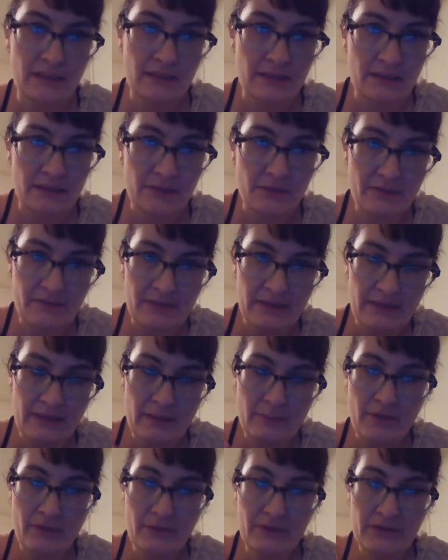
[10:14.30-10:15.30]
you have to think
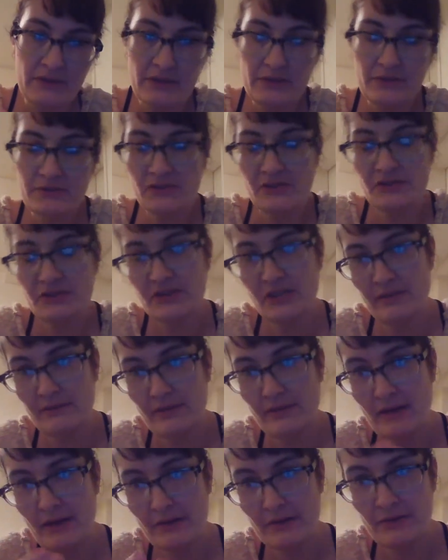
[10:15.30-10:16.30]
about the usage of
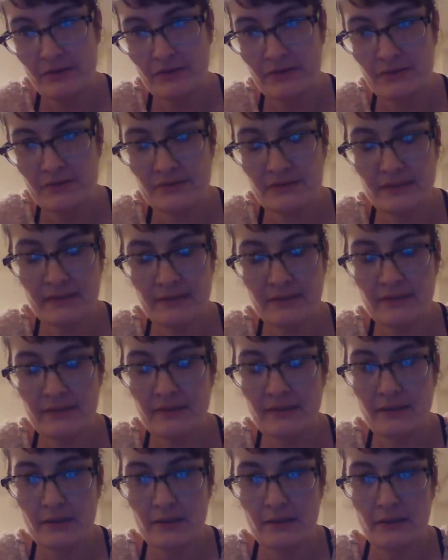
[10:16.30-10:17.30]
how you're using
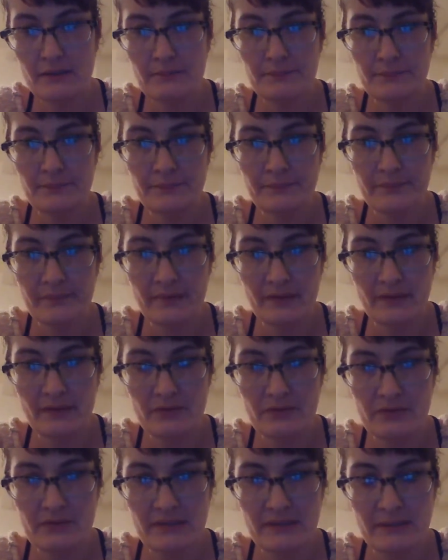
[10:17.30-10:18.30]
the
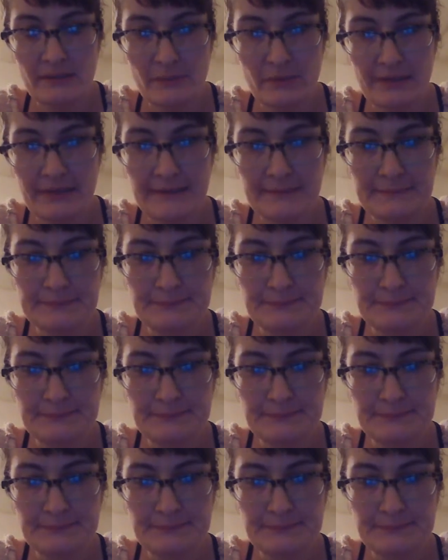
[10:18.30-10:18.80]
using the plant